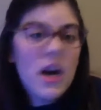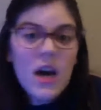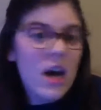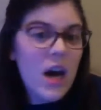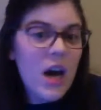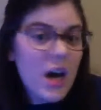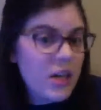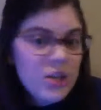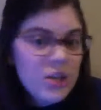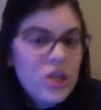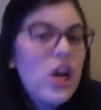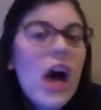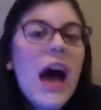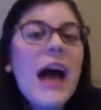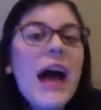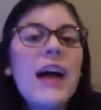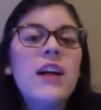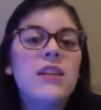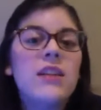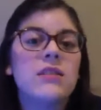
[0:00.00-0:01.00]
a
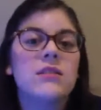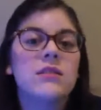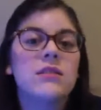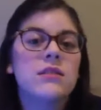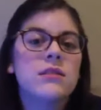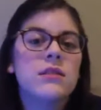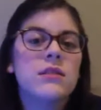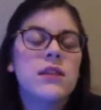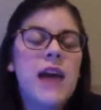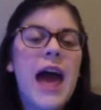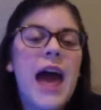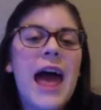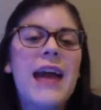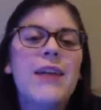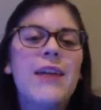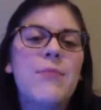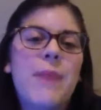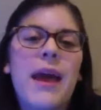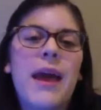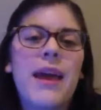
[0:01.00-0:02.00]
child
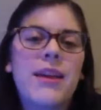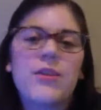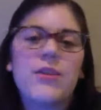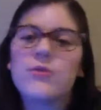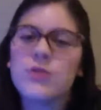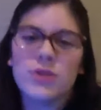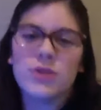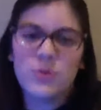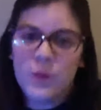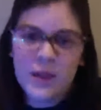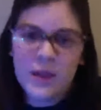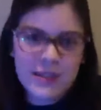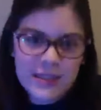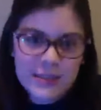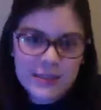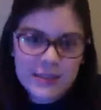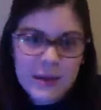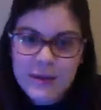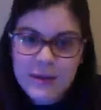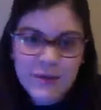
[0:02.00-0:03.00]
and a man who just wants
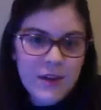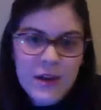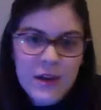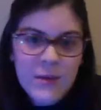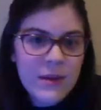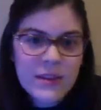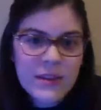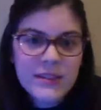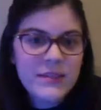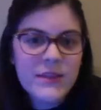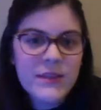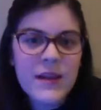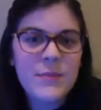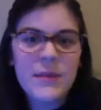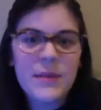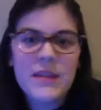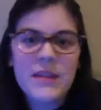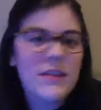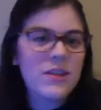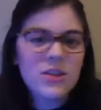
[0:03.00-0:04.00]
to be free with his
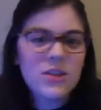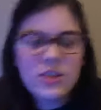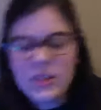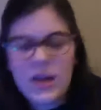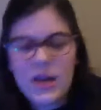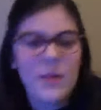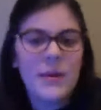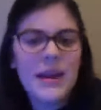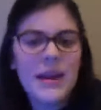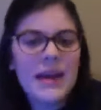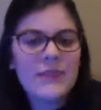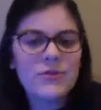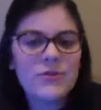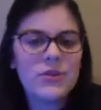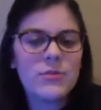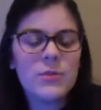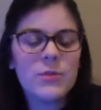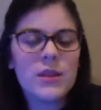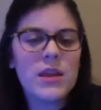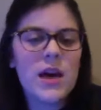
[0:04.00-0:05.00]
family. They're just coming after
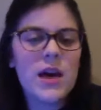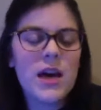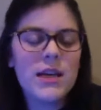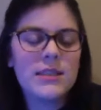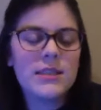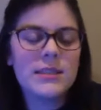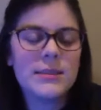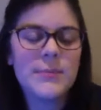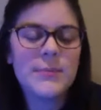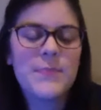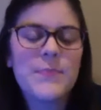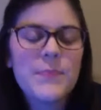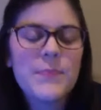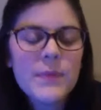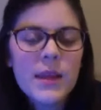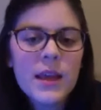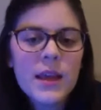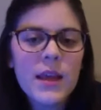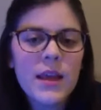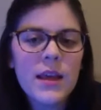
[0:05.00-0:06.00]
him with guns,
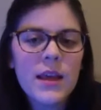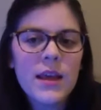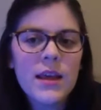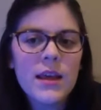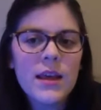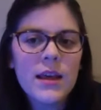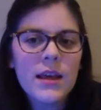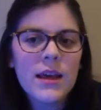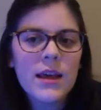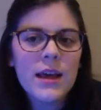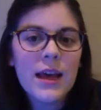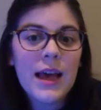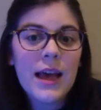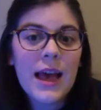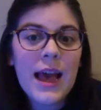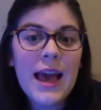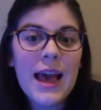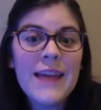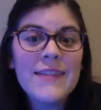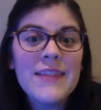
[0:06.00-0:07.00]

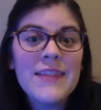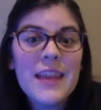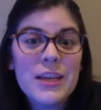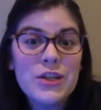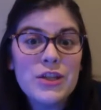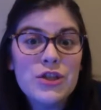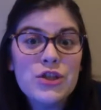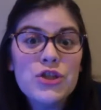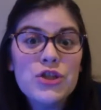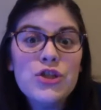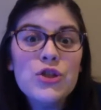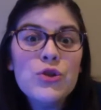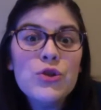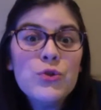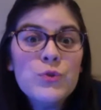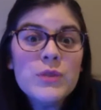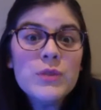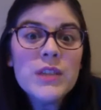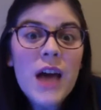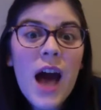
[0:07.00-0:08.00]
and they
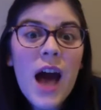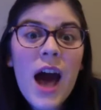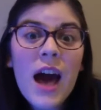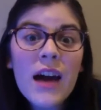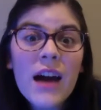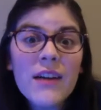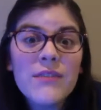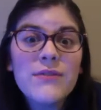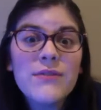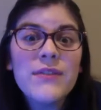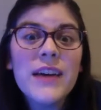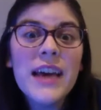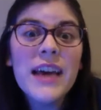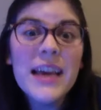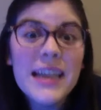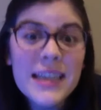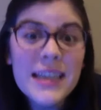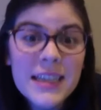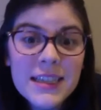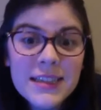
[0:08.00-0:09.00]
shoot Huck
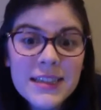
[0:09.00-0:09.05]
Finn,